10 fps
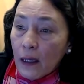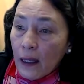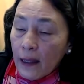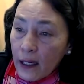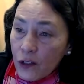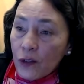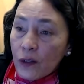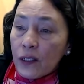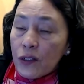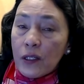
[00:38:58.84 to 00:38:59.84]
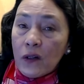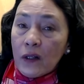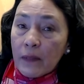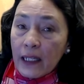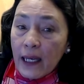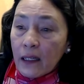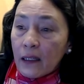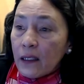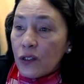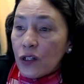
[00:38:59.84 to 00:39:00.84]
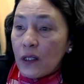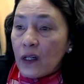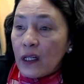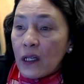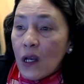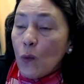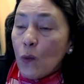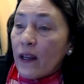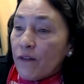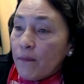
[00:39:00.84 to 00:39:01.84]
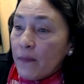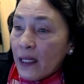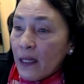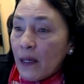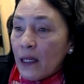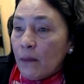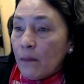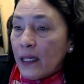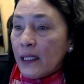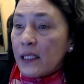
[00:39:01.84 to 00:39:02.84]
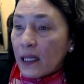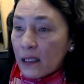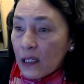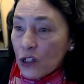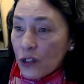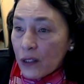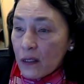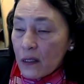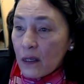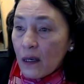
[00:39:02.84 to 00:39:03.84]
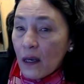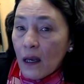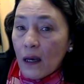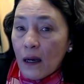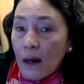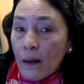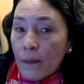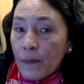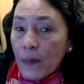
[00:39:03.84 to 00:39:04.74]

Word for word: electrical engineering, mechanical engineering. We have many, many, many technicians um,